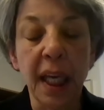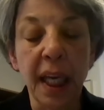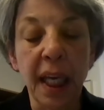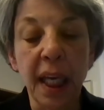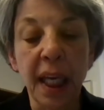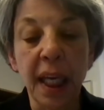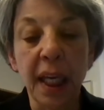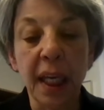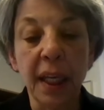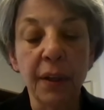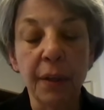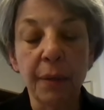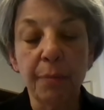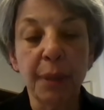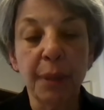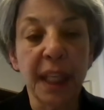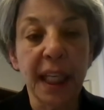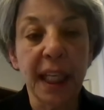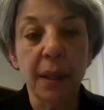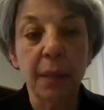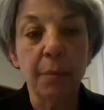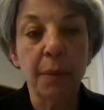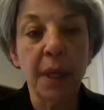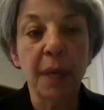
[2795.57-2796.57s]
and a
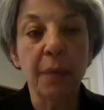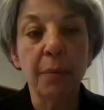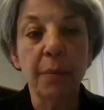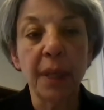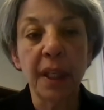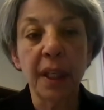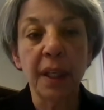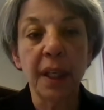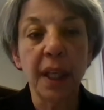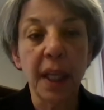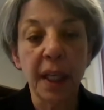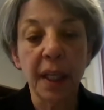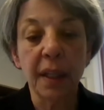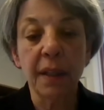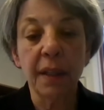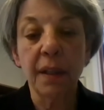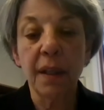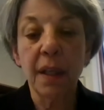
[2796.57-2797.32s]
plan amendment and